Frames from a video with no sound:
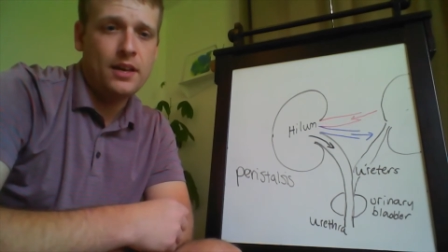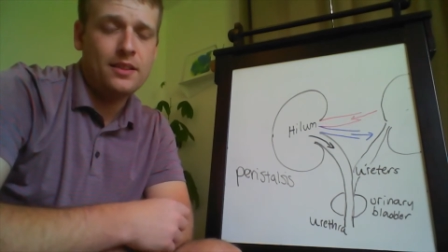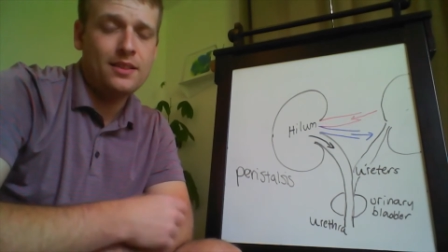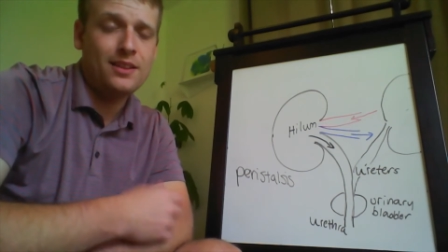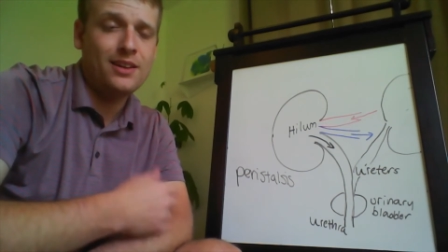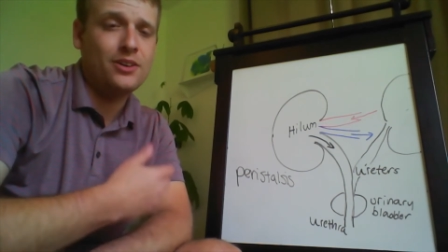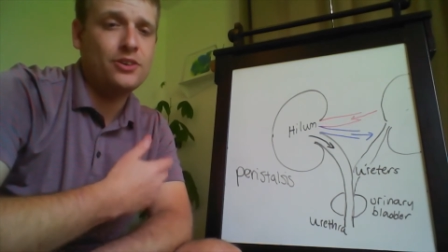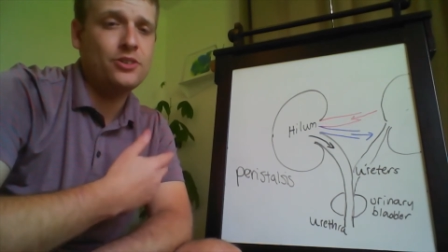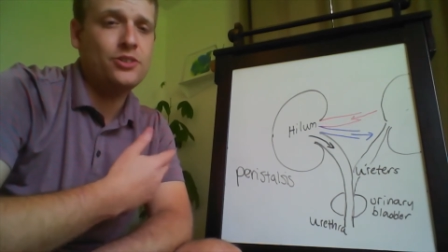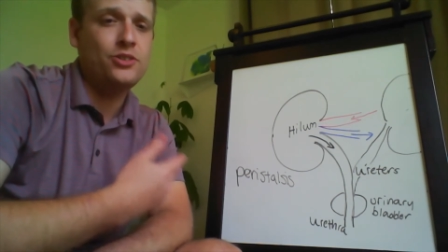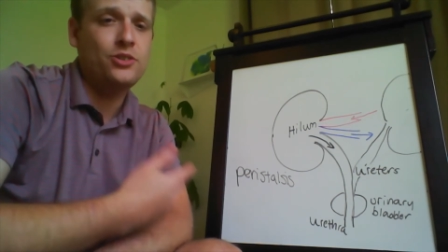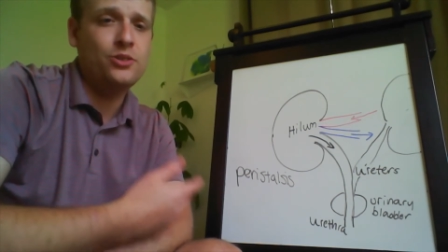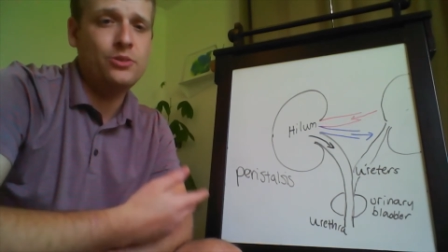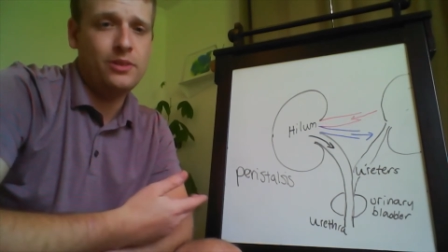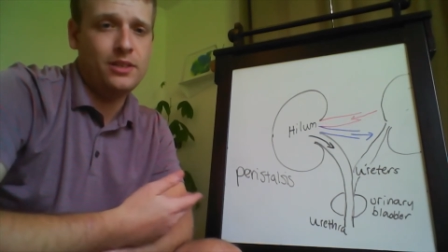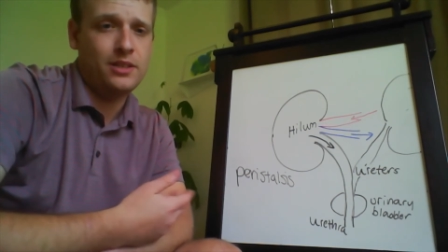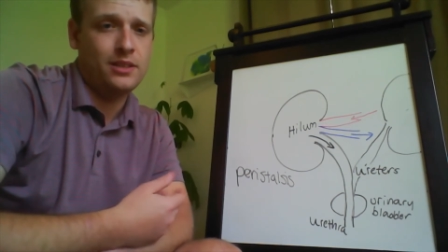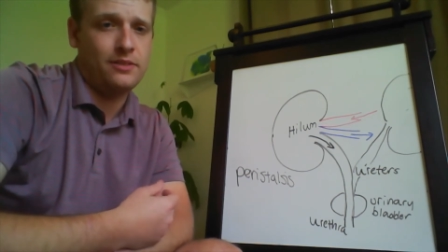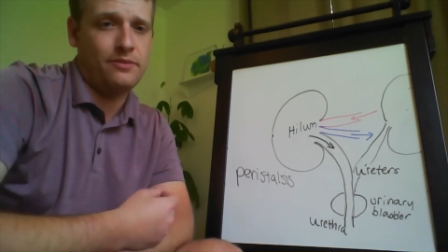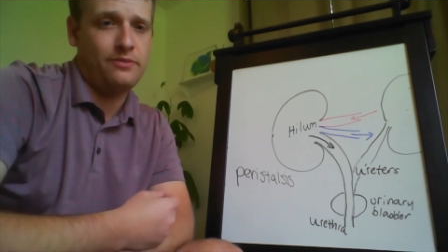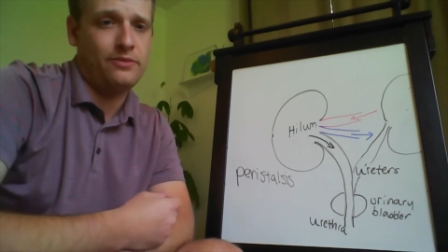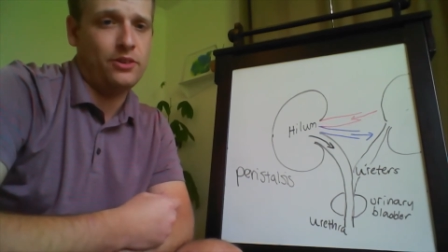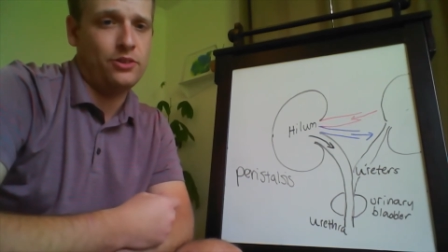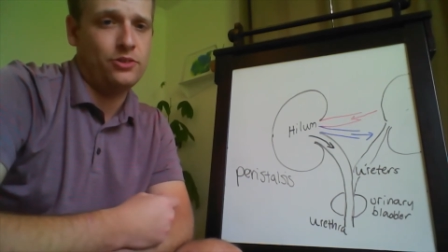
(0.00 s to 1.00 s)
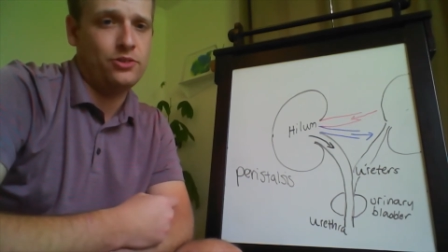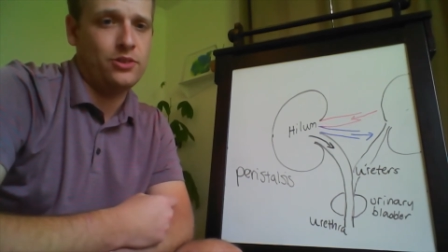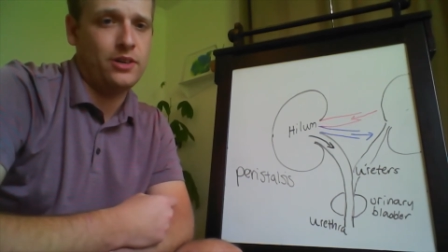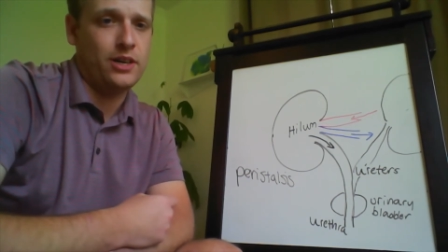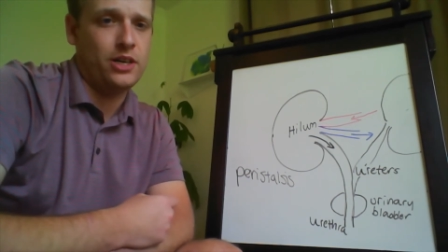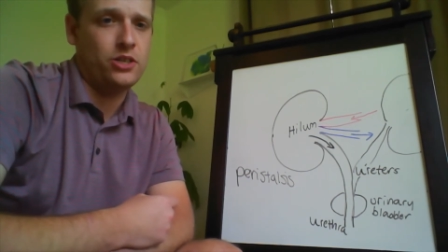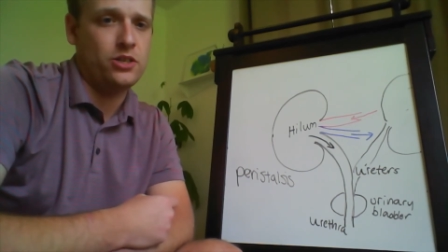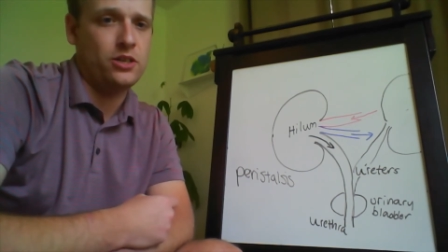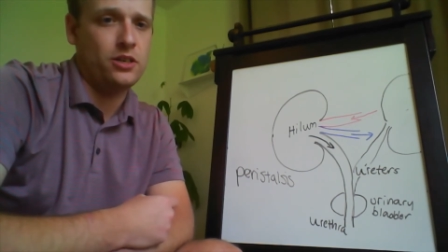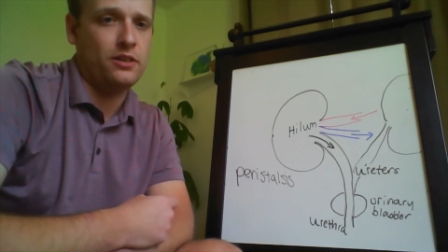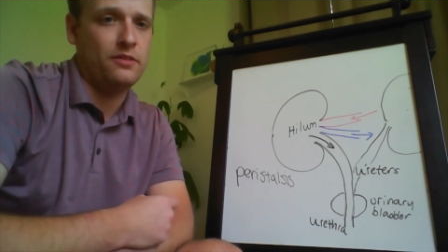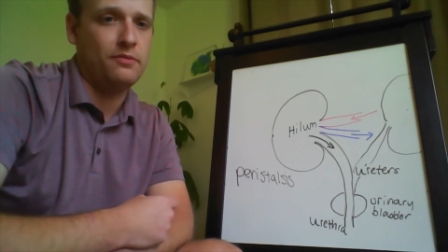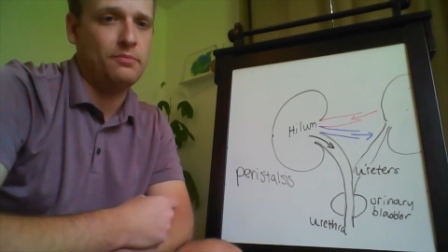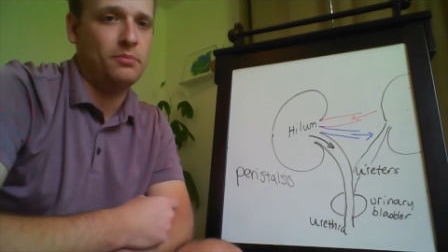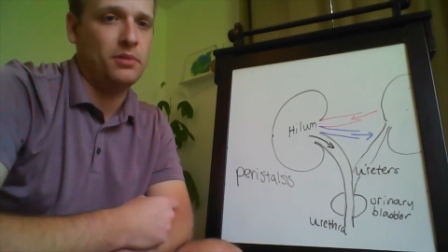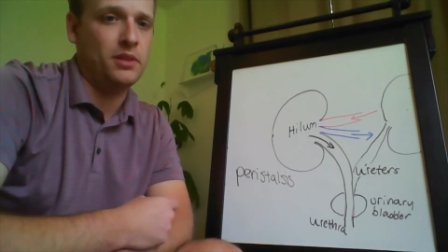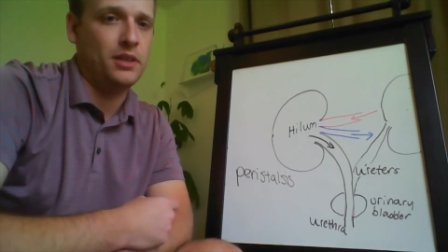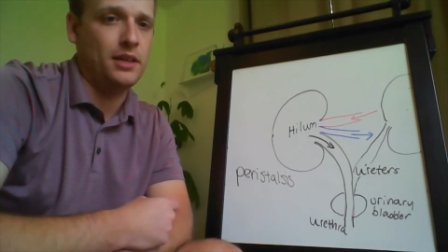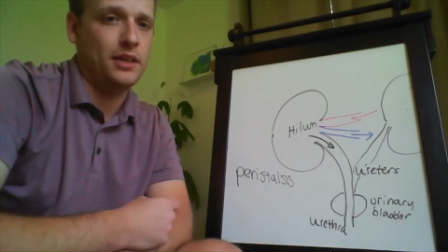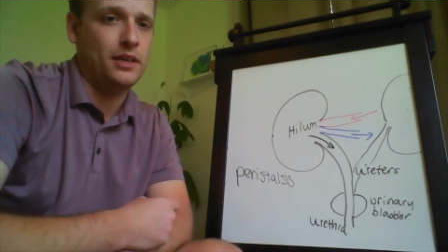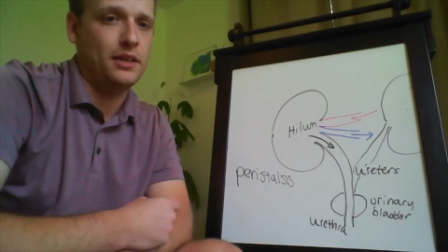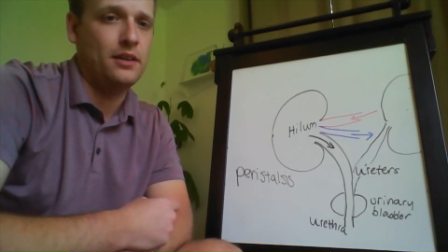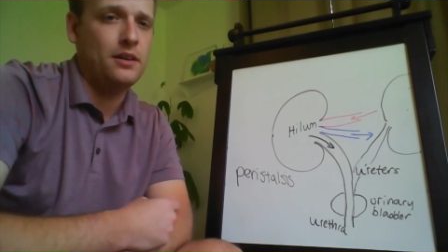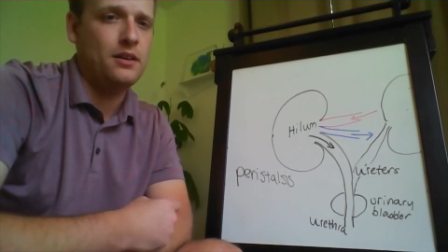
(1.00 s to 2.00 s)
that are doing the filtration of
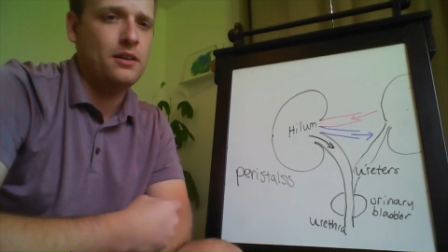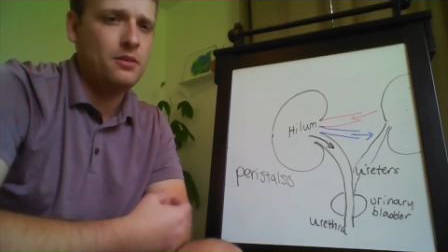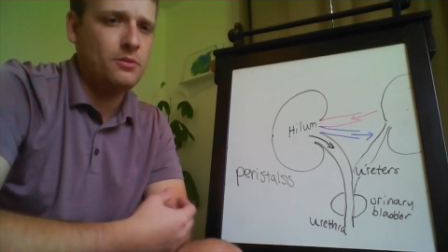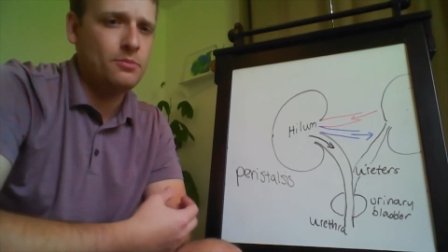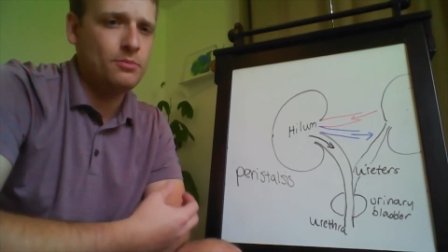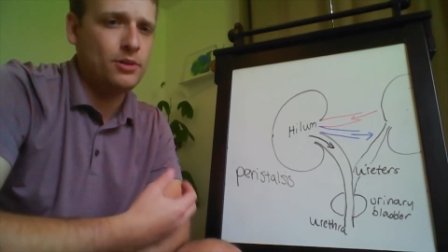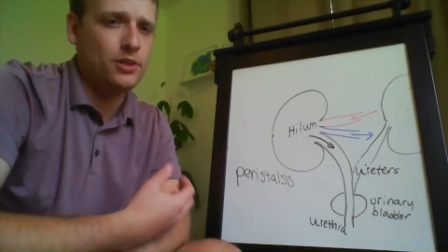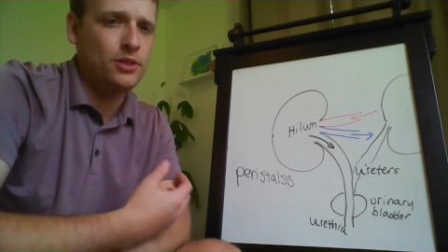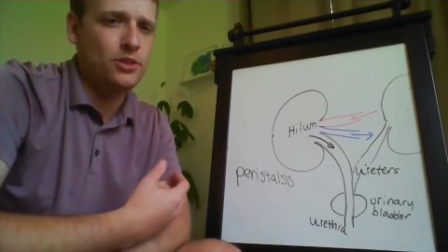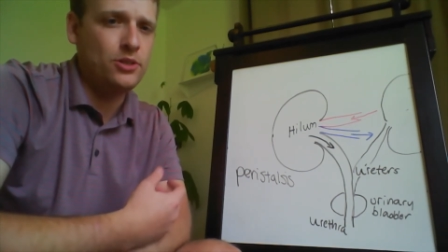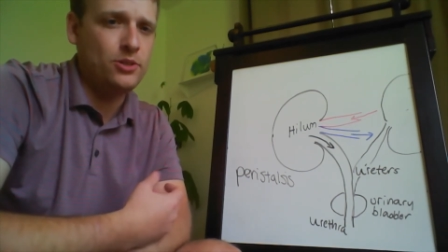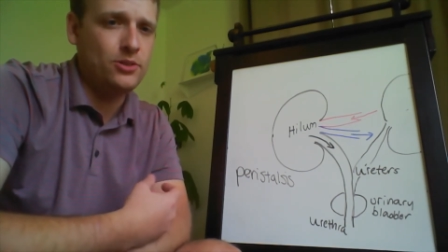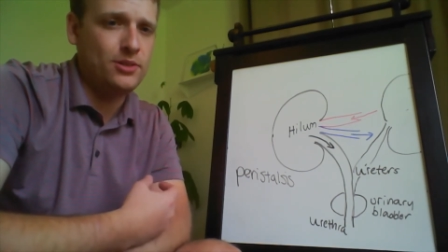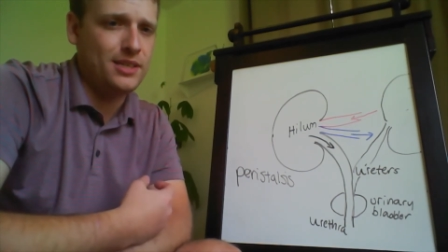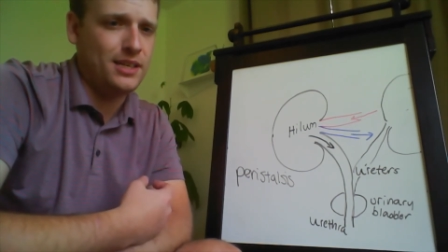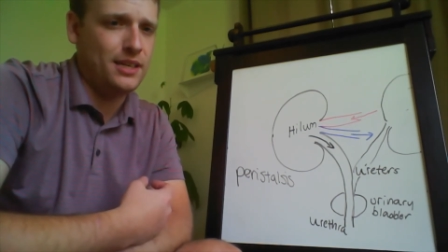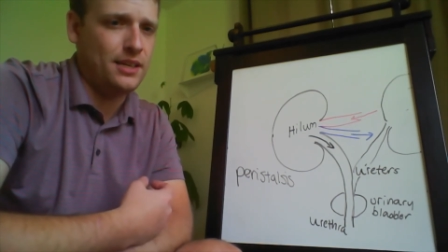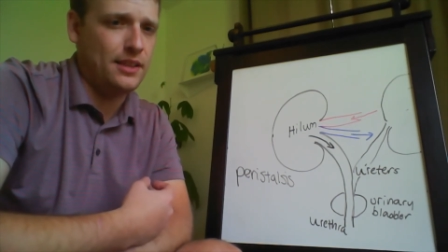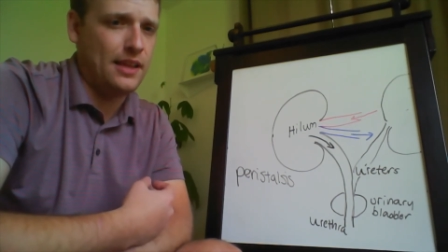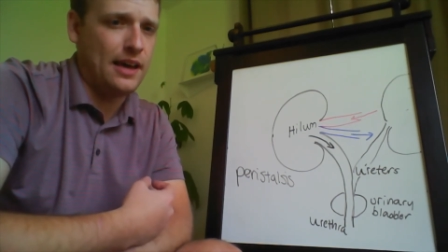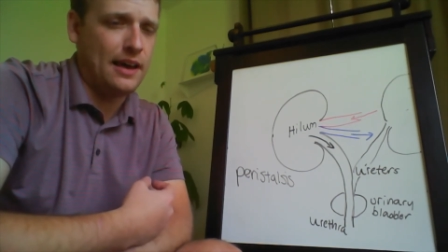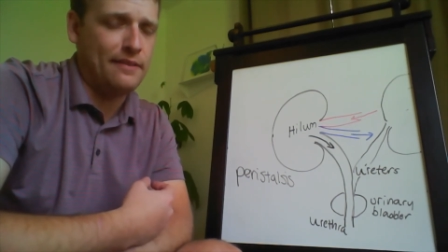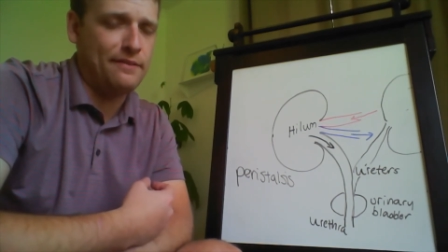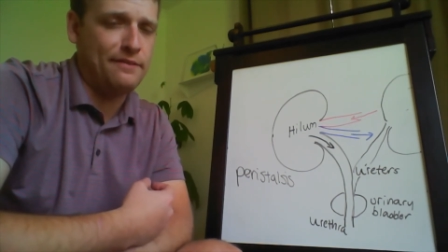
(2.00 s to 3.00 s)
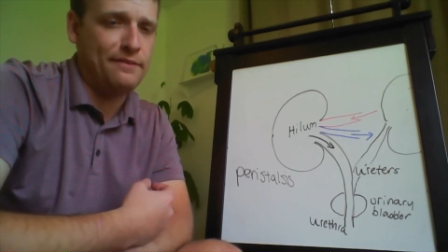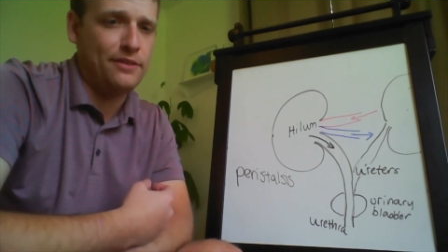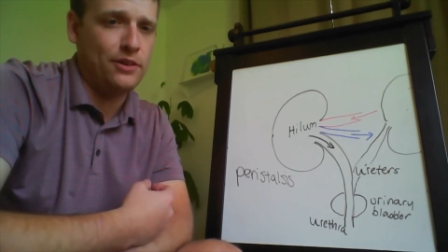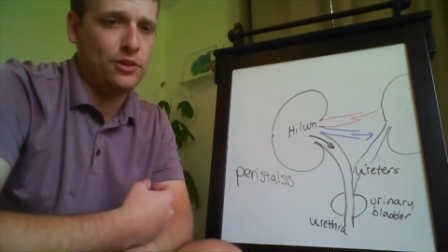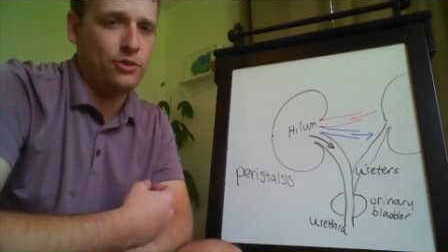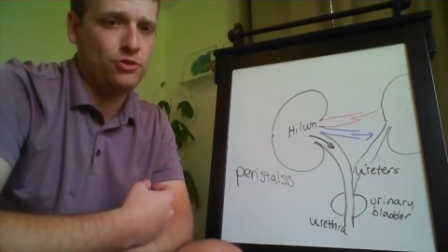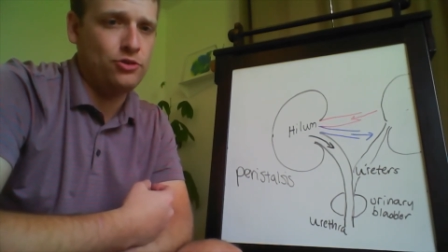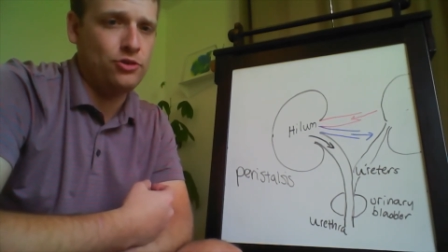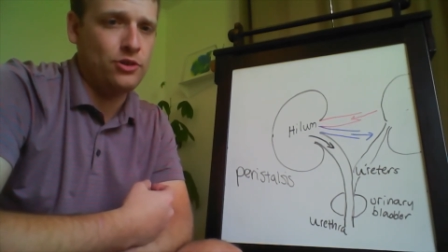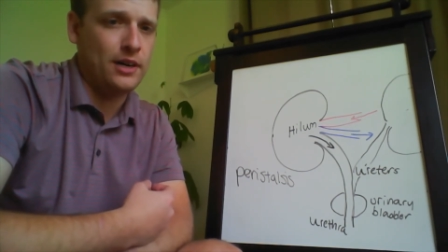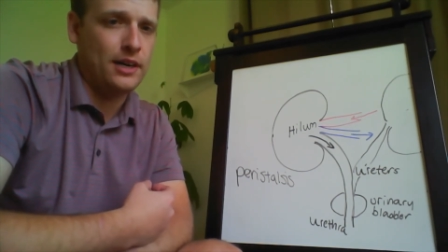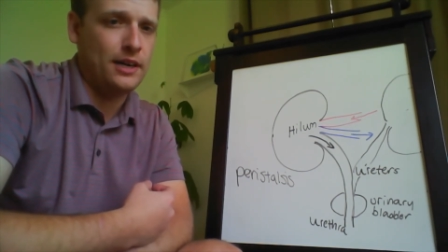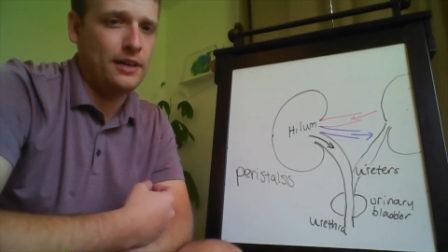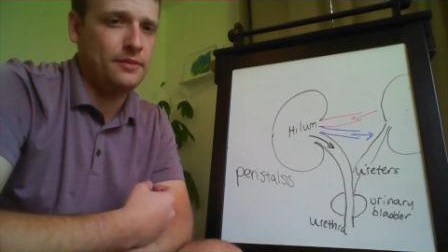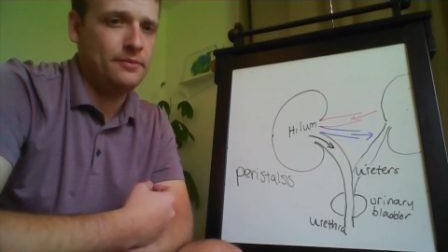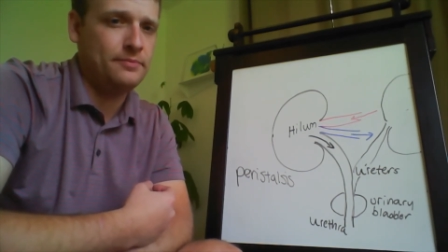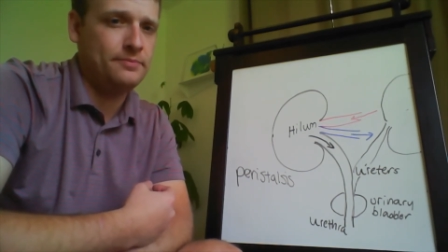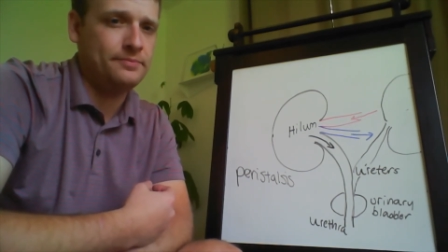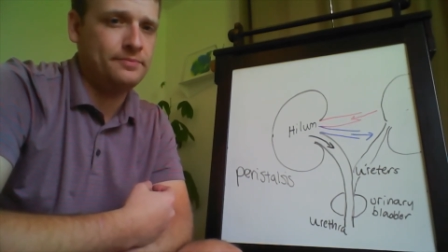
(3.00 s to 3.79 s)
blood, producing that filtrate.